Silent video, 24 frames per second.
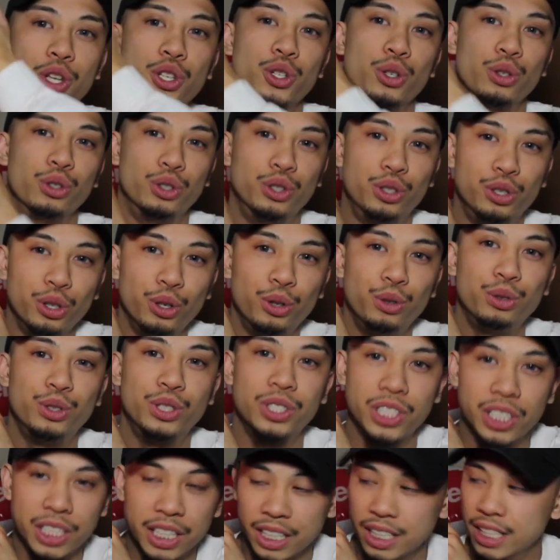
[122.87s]
you do
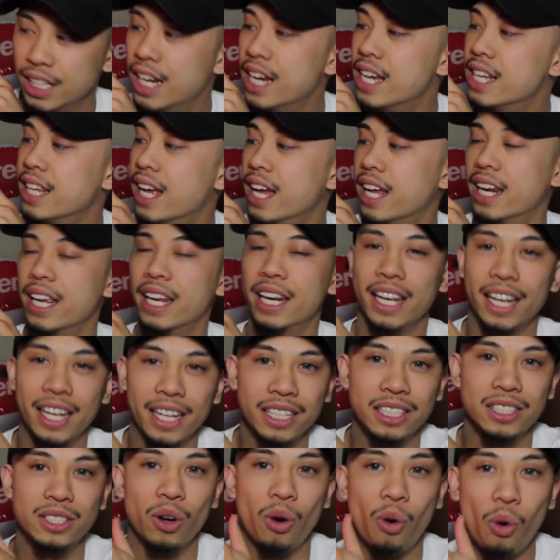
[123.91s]
see that it
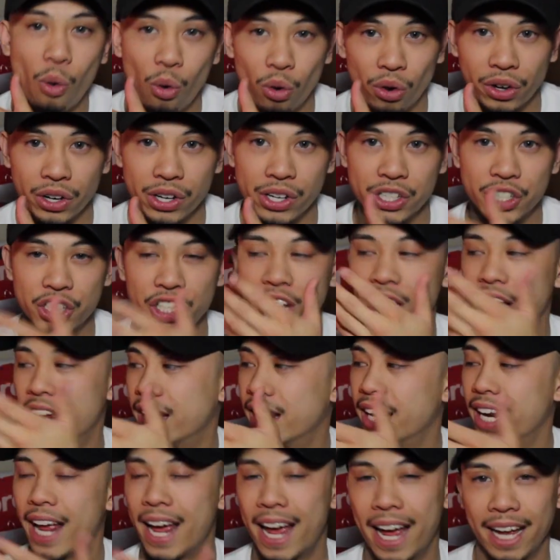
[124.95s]
is orange and
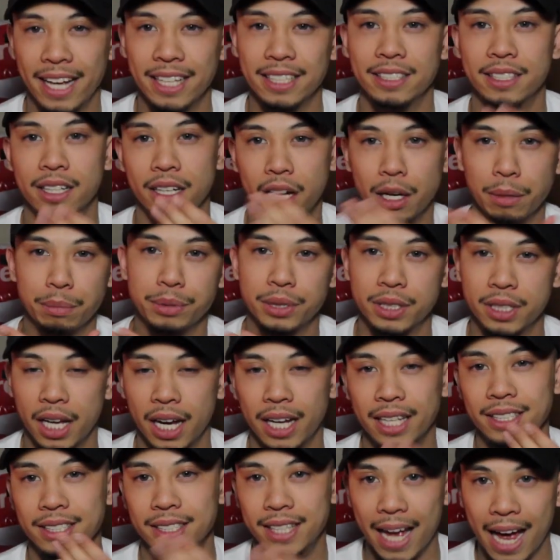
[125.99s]
it has the
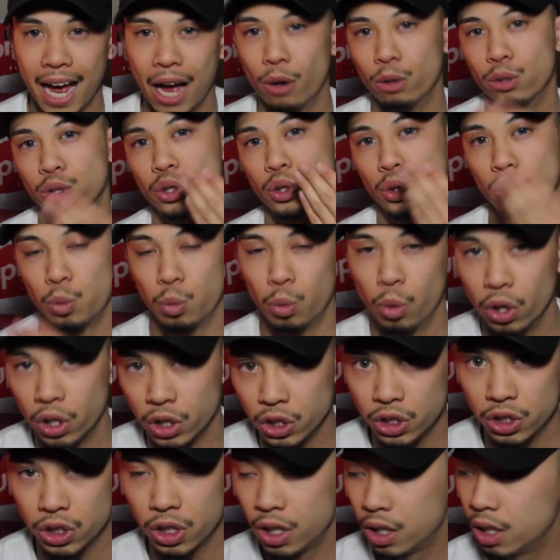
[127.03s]
upside down
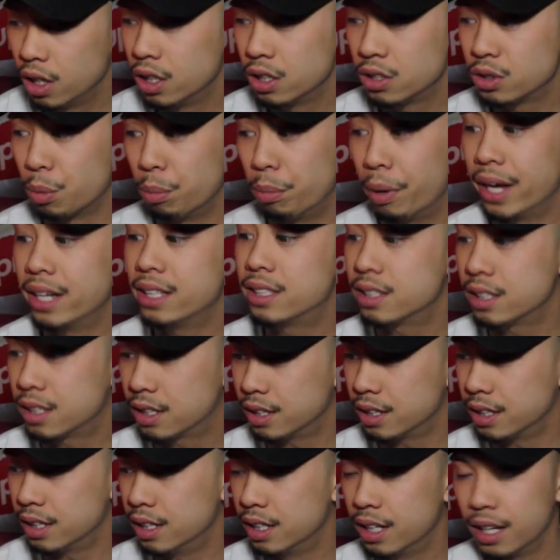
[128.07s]
swoosh. So
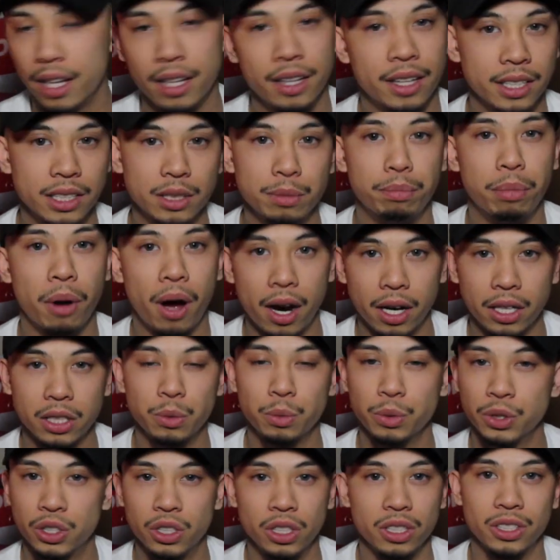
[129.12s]
basically, this box
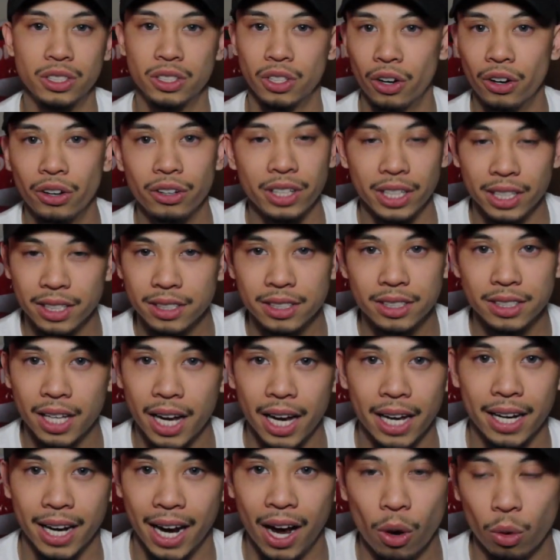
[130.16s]
was just turned
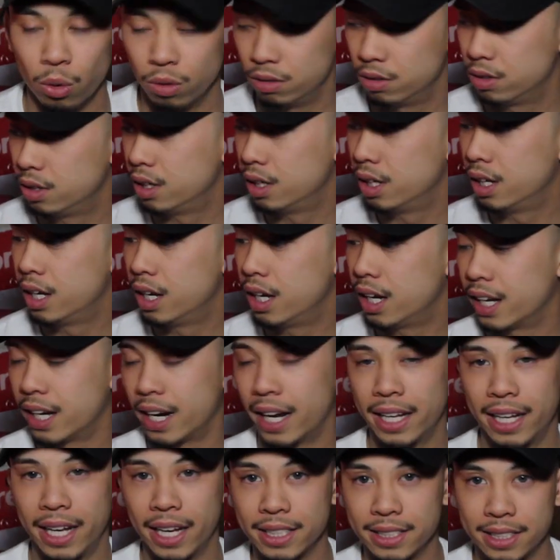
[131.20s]
inside out. And
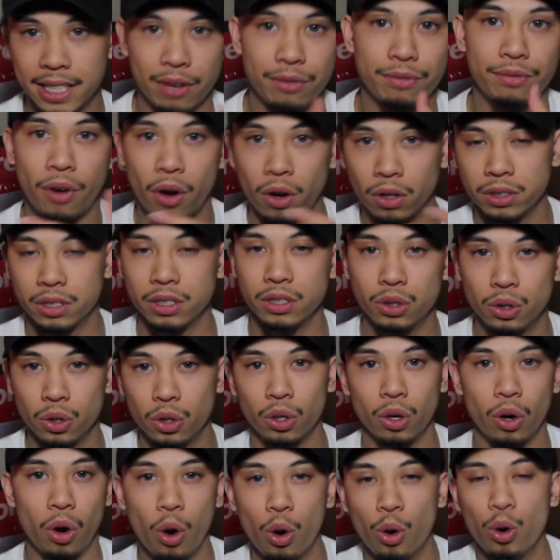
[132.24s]
I guess that falls into
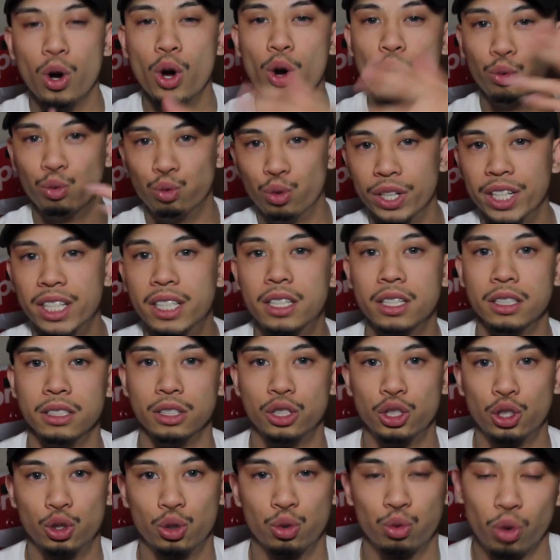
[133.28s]
the whole
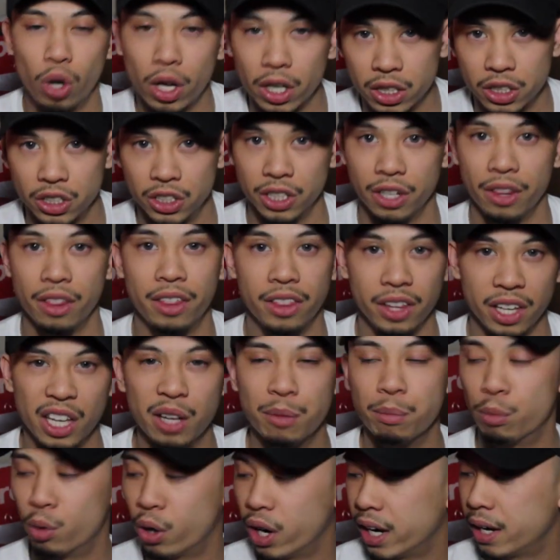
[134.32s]
reconstruction
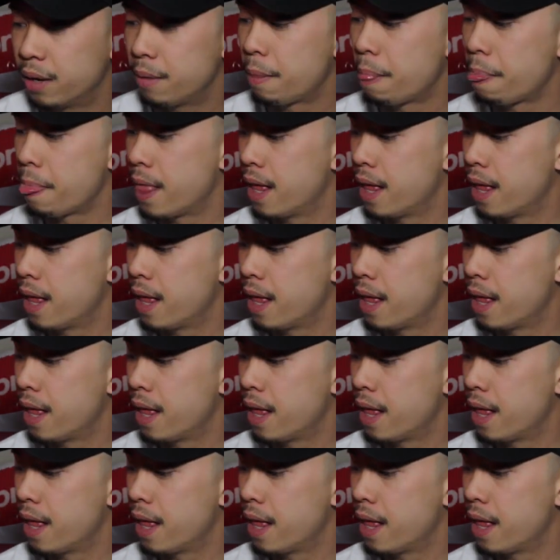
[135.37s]
theme, right?